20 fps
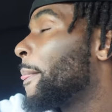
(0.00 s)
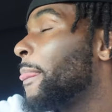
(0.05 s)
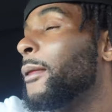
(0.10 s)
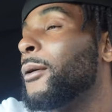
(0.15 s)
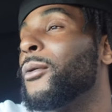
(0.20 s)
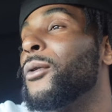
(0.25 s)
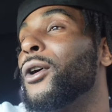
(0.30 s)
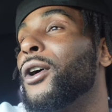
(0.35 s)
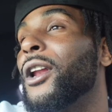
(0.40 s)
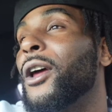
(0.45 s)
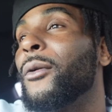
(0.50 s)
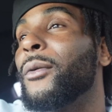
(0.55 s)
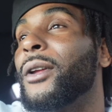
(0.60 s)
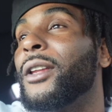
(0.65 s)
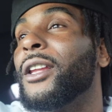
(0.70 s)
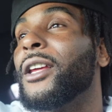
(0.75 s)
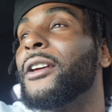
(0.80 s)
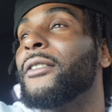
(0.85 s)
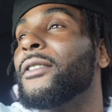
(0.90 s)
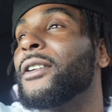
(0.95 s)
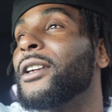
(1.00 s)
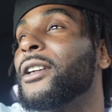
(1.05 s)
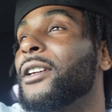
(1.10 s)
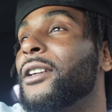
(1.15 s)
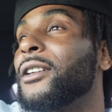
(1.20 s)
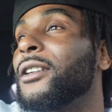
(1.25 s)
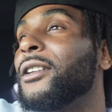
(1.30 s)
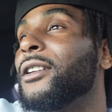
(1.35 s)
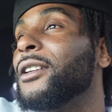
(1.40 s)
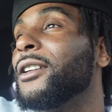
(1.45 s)
The world that we live in
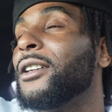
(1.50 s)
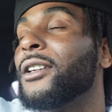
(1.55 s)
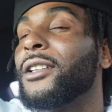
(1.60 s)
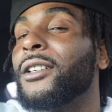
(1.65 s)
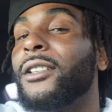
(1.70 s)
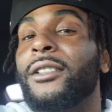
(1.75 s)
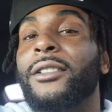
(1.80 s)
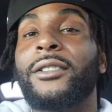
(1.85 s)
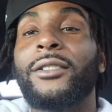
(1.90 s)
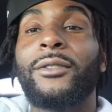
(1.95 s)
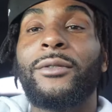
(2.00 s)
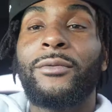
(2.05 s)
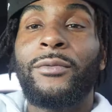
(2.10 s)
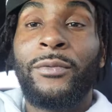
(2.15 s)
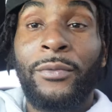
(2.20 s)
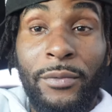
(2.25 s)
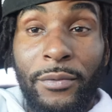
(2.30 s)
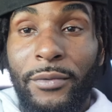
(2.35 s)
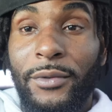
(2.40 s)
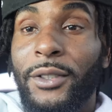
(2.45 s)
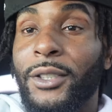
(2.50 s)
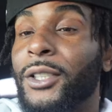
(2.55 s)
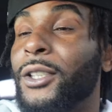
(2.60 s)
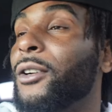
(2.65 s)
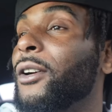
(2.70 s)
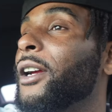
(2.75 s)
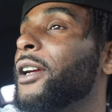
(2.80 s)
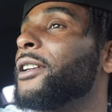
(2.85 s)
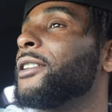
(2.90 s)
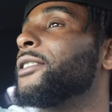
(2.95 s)
is
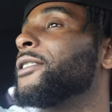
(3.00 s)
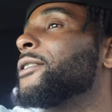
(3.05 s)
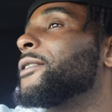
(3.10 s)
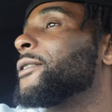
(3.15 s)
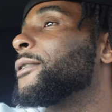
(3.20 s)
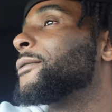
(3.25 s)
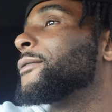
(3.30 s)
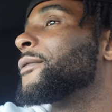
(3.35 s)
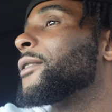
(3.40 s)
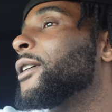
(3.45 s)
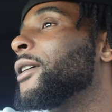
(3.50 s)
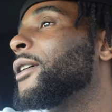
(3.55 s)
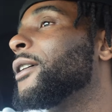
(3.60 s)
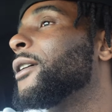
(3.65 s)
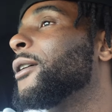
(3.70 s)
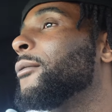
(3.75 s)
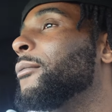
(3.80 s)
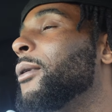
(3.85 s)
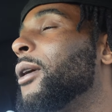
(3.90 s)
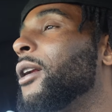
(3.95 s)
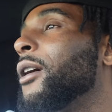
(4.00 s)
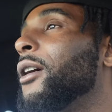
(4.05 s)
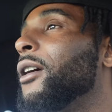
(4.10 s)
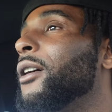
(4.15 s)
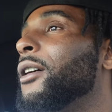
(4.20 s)
crazy. But